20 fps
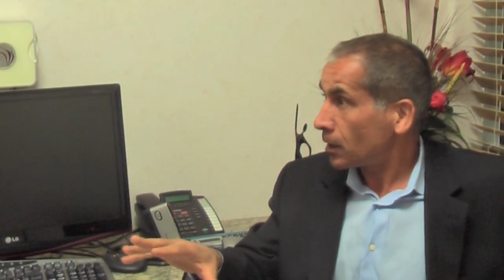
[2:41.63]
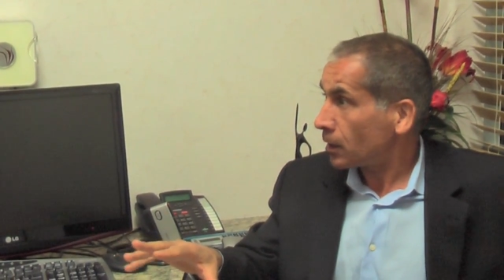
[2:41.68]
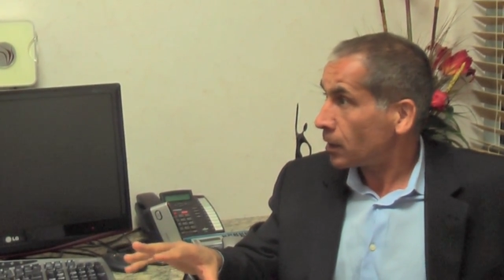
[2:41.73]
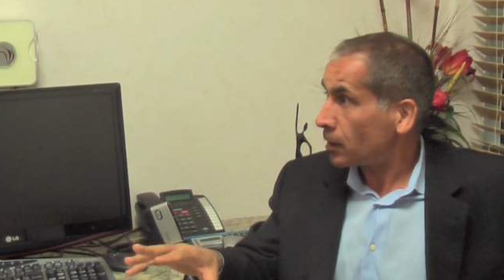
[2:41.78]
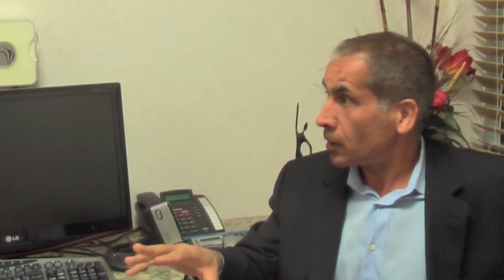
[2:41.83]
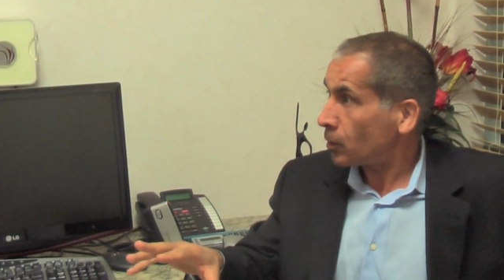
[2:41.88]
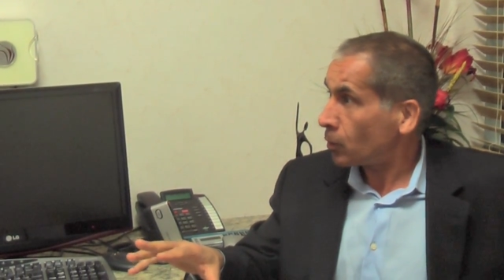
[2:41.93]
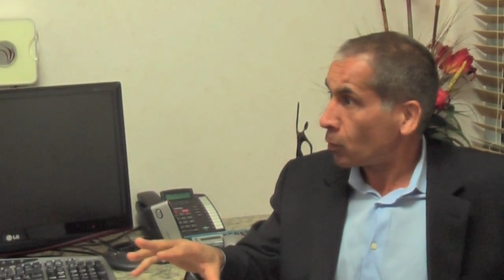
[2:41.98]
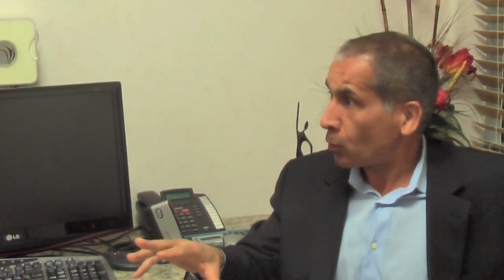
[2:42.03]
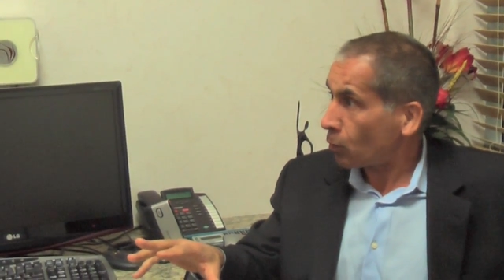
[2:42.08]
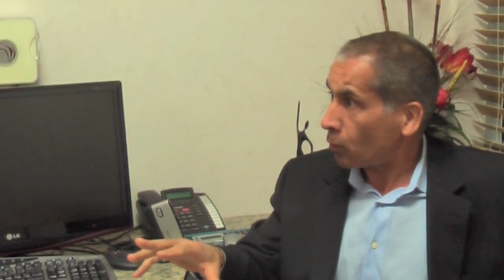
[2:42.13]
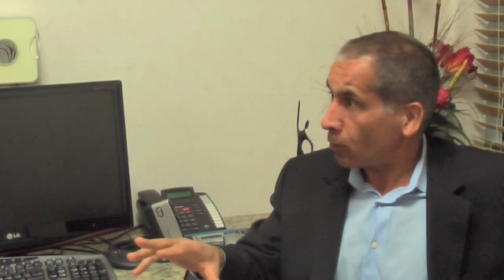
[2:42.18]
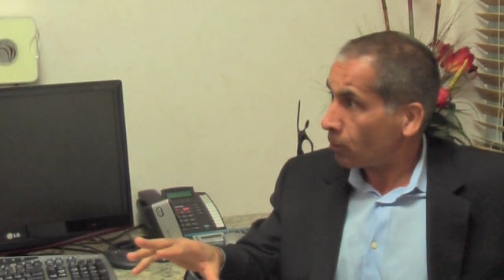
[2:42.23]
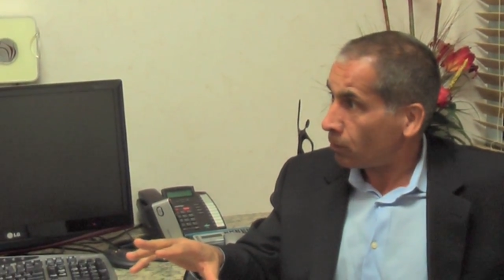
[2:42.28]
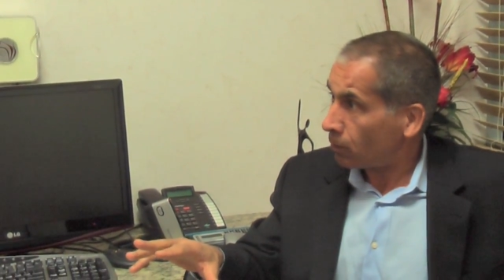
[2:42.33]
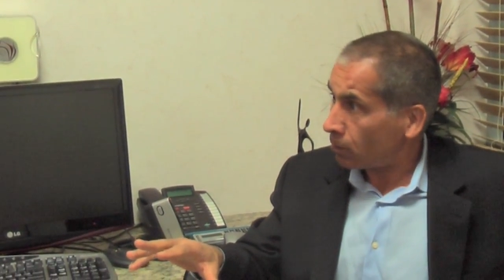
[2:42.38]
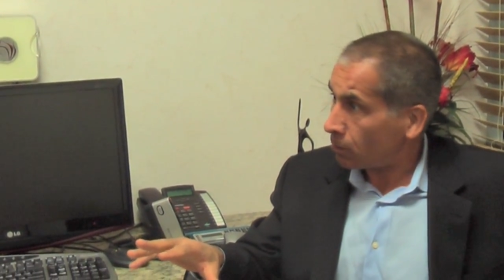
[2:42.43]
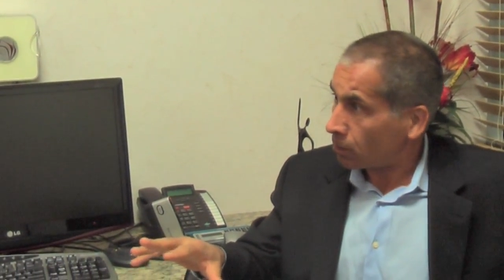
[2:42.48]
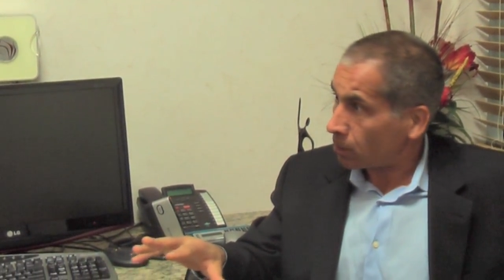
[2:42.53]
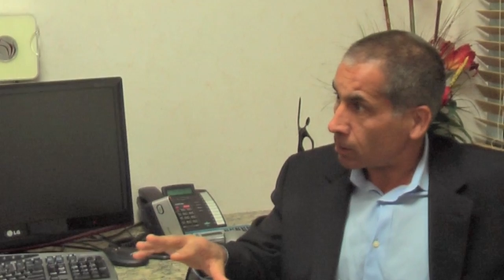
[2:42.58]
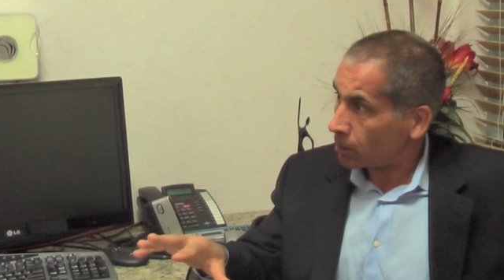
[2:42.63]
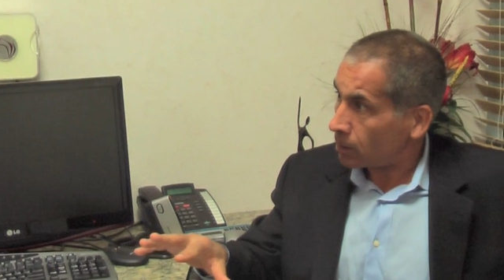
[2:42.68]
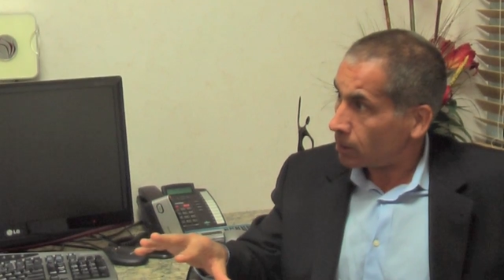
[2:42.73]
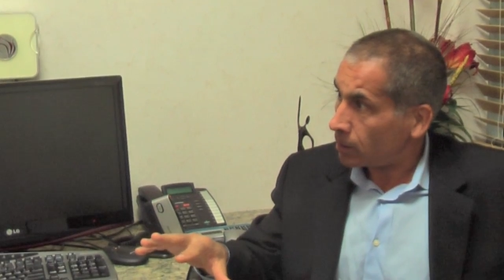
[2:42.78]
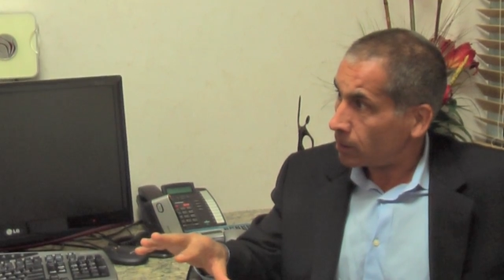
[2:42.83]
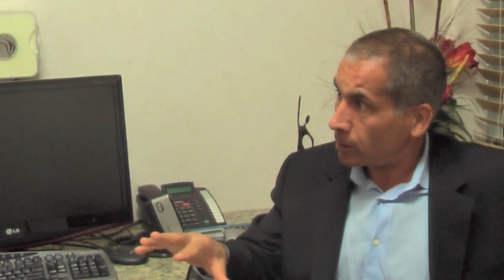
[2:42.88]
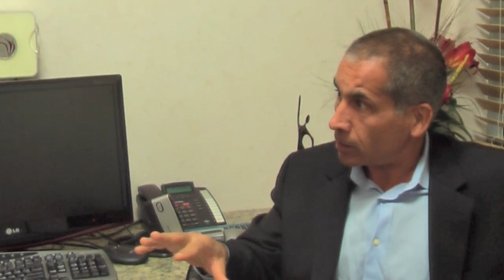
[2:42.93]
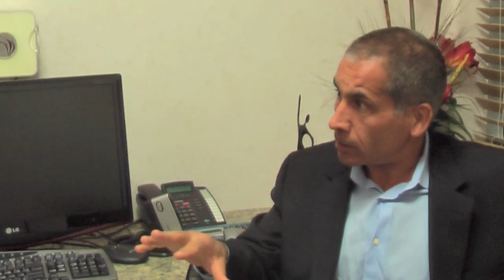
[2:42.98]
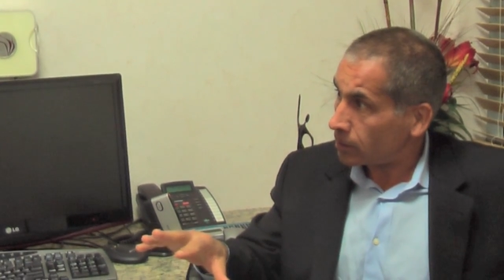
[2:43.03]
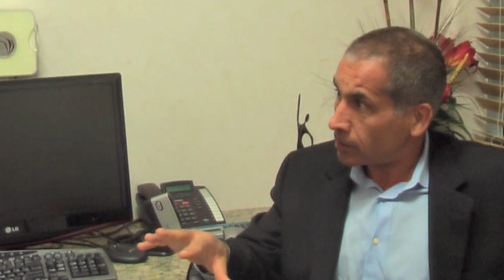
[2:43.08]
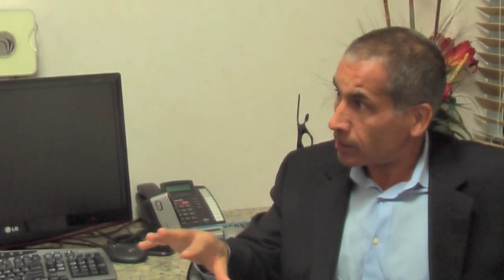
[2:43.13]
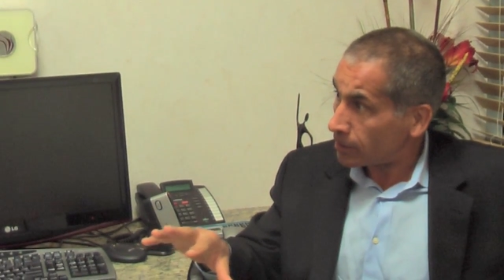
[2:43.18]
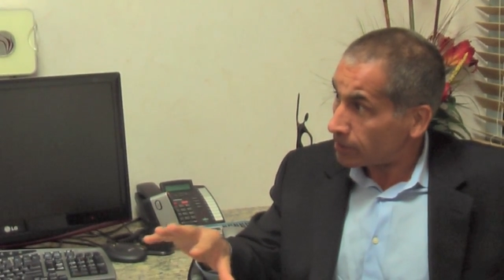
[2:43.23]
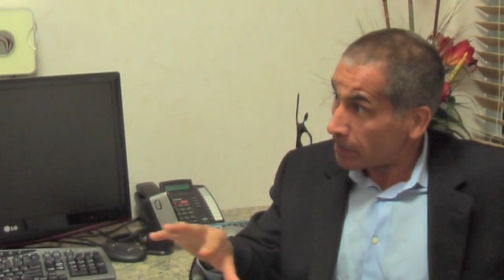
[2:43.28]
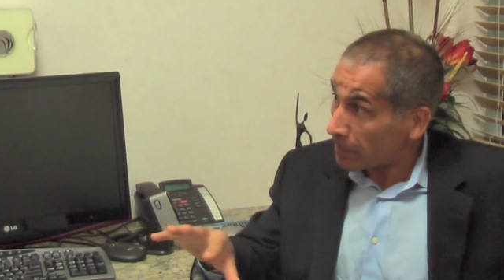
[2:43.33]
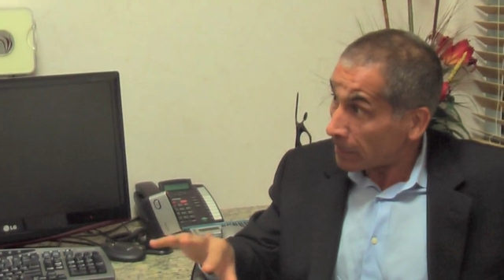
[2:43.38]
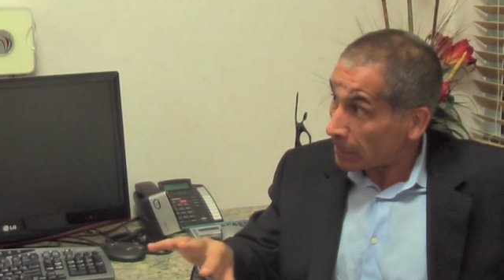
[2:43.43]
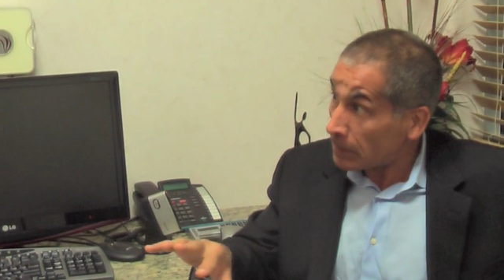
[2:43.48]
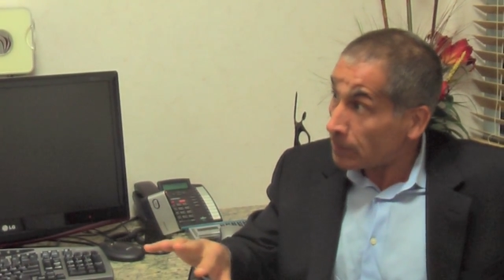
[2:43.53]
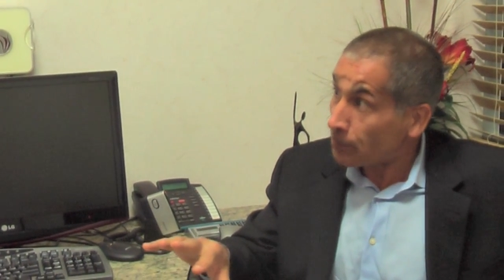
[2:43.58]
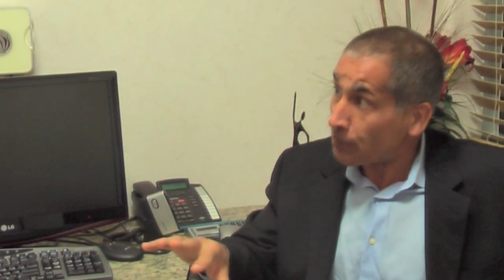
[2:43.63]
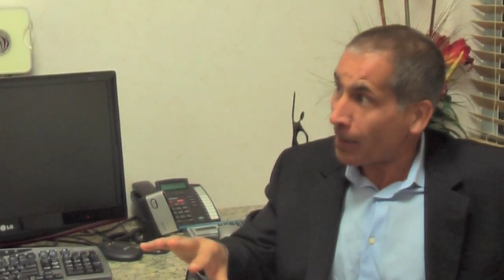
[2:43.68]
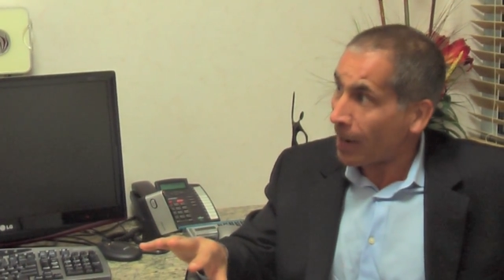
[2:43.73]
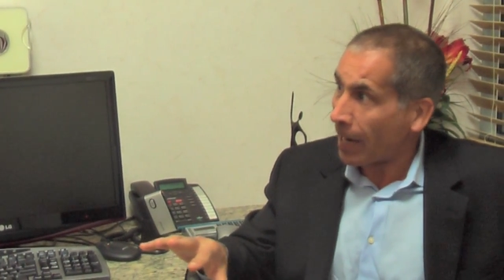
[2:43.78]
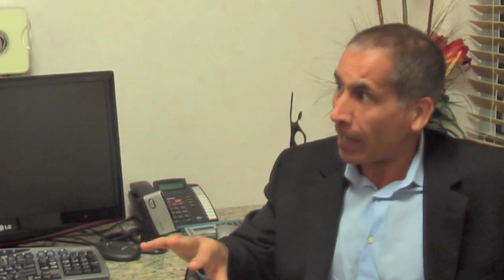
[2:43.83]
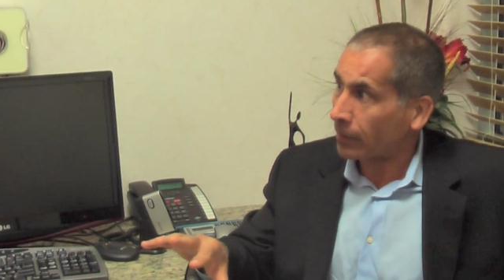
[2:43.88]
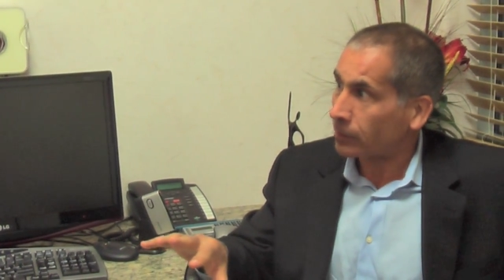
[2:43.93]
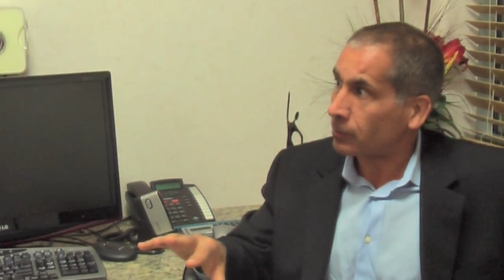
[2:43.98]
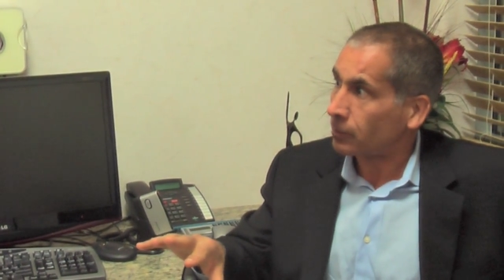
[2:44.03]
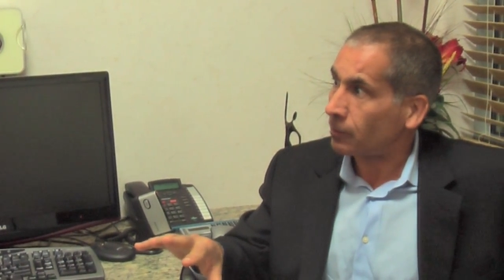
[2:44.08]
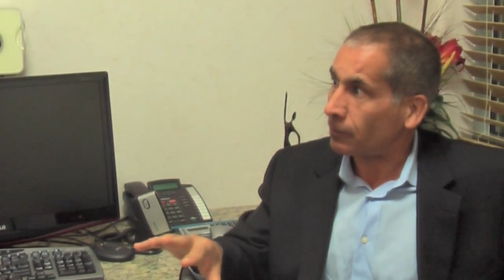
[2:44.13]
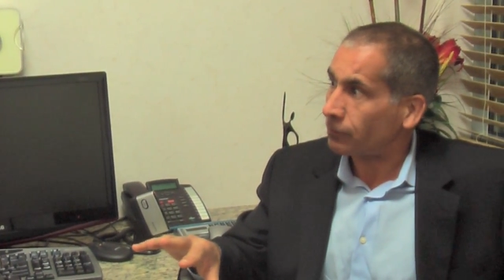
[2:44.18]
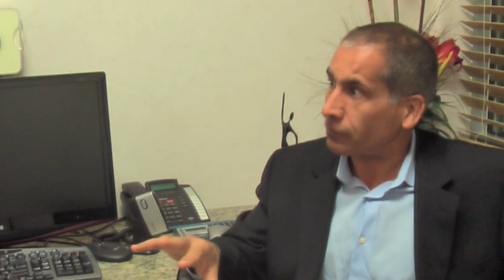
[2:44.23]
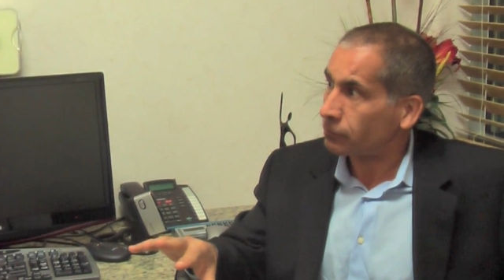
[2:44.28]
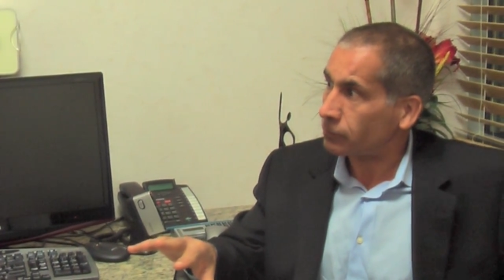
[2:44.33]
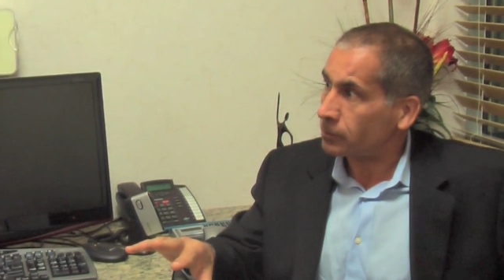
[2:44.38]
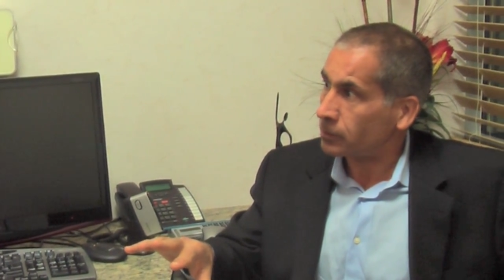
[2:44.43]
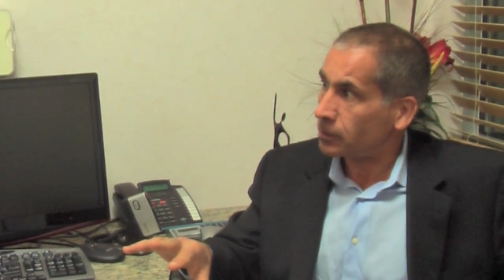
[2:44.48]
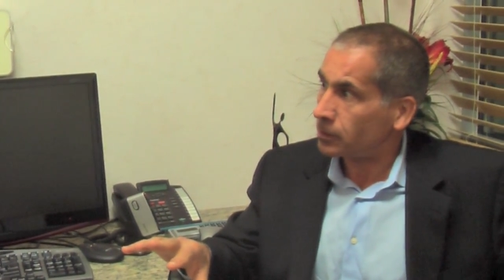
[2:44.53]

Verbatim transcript: or the impact of